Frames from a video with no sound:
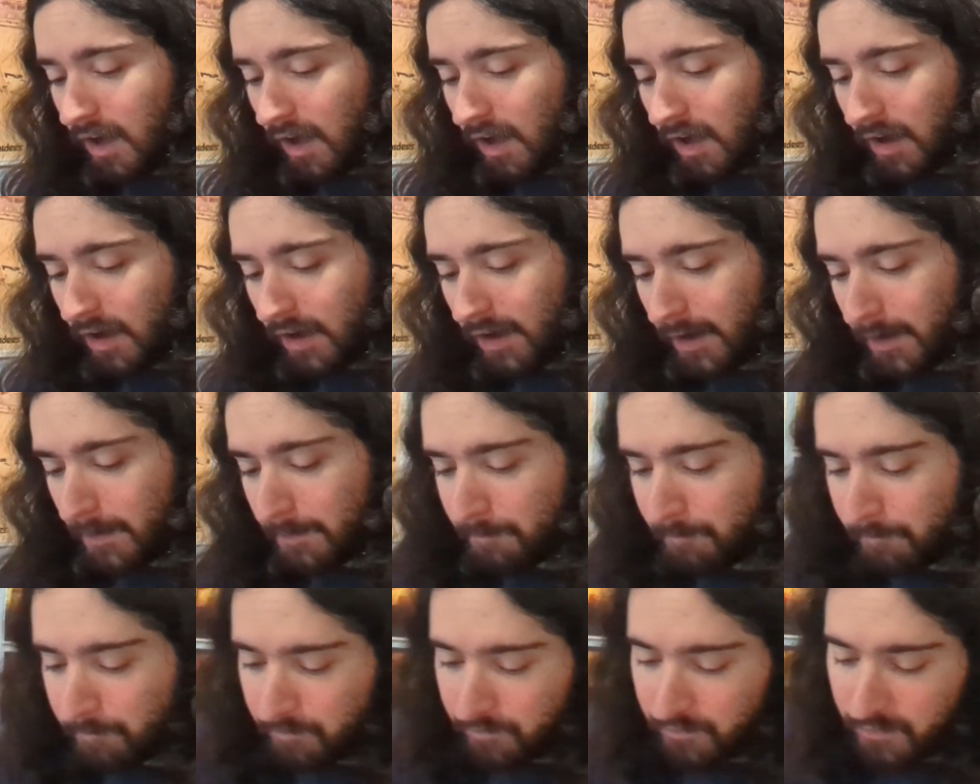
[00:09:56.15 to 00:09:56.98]

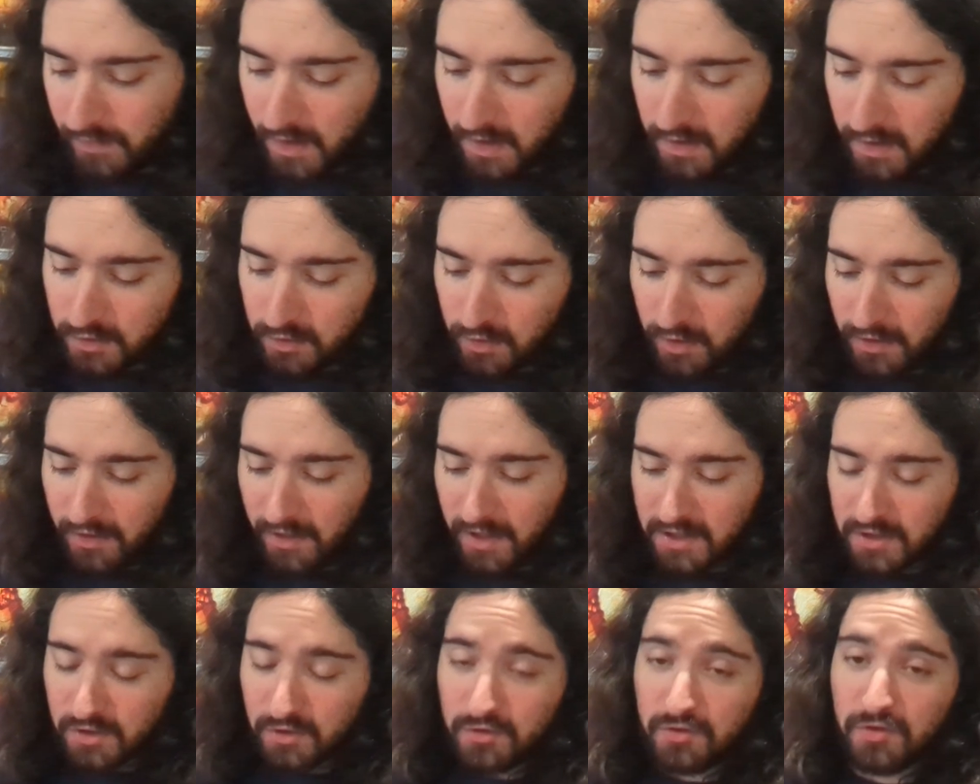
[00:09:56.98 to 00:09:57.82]
So So I think
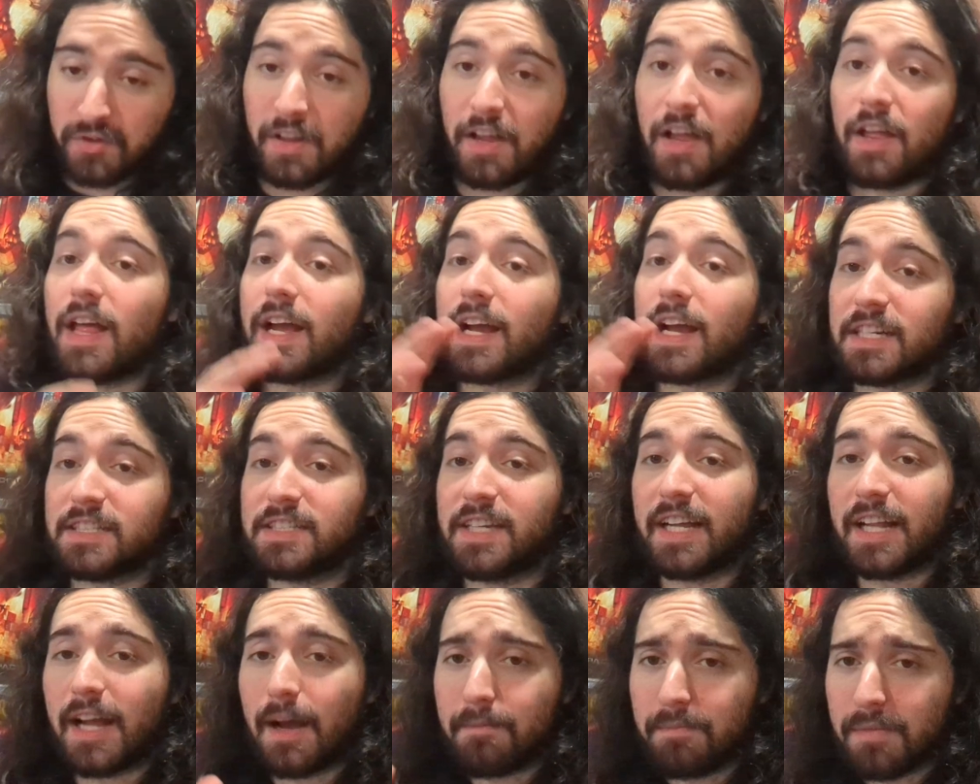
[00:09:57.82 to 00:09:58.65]
that's interesting. Like I
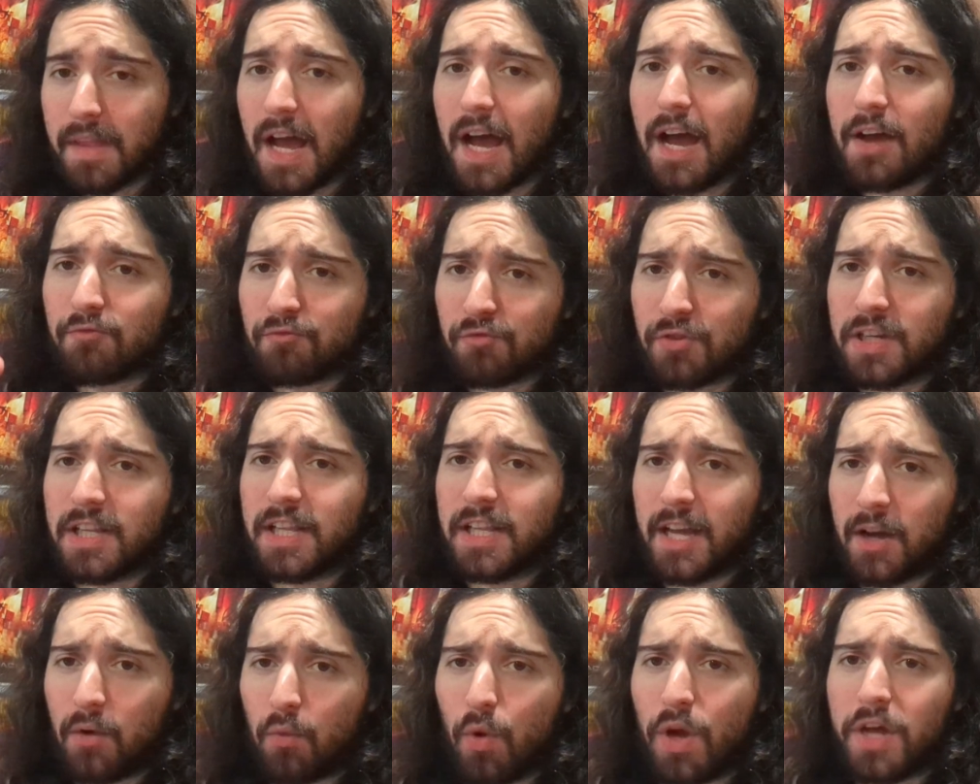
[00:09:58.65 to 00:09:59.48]
said, I'm not
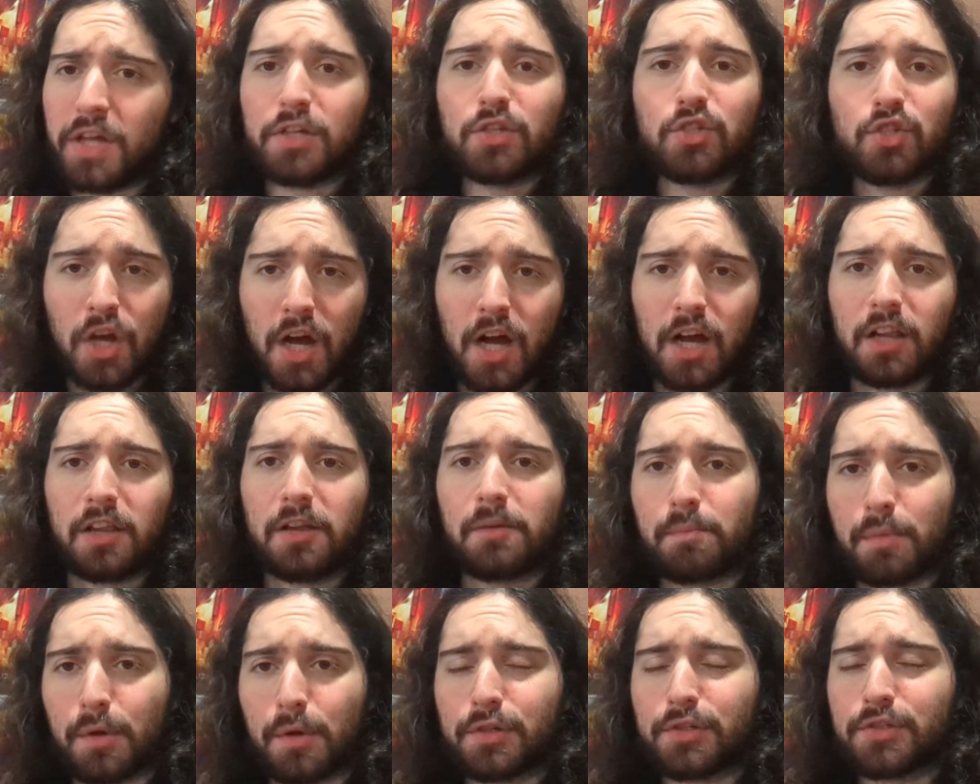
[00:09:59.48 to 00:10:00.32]
really a white
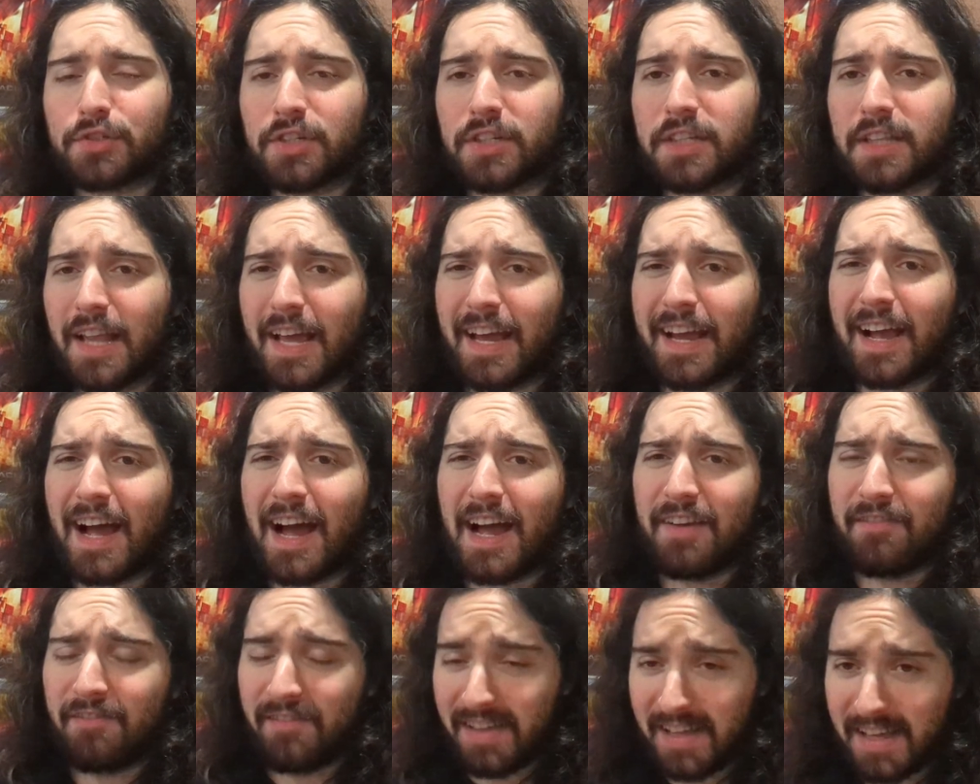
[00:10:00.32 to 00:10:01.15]
chocolate person. Like,
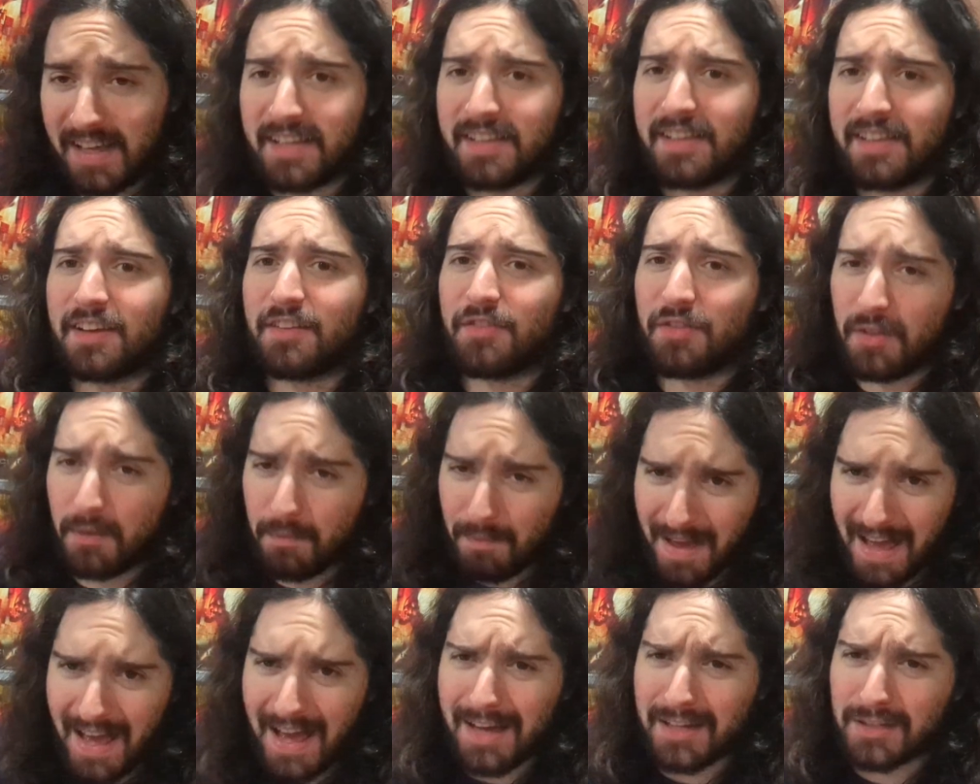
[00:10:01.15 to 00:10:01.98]
I've eaten it in the
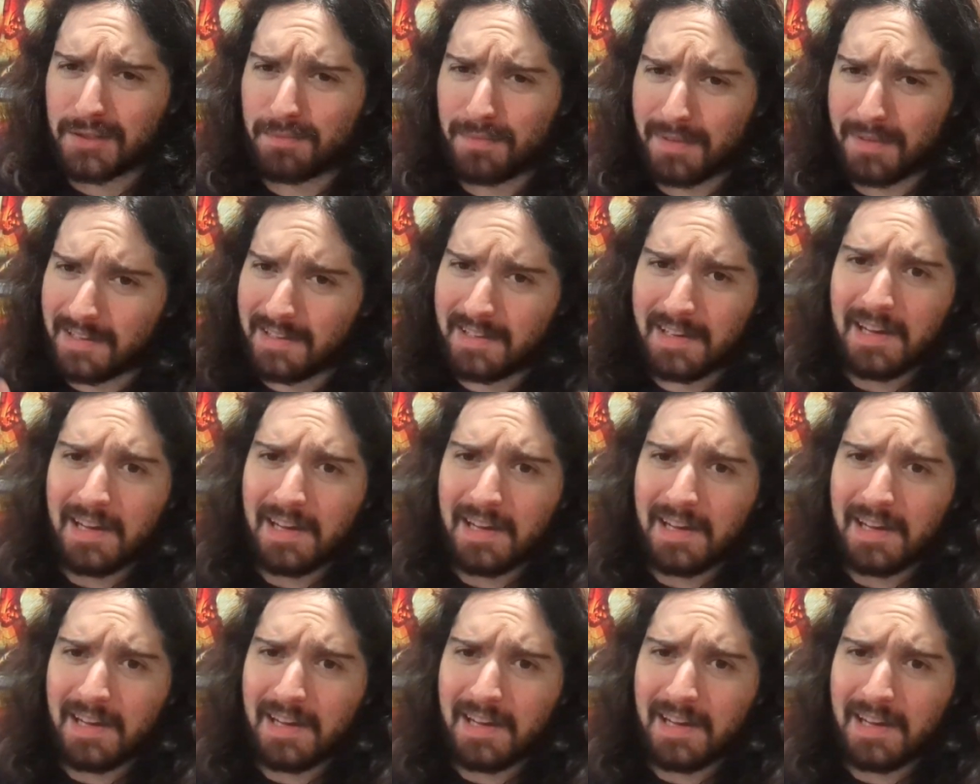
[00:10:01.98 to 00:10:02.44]
past, but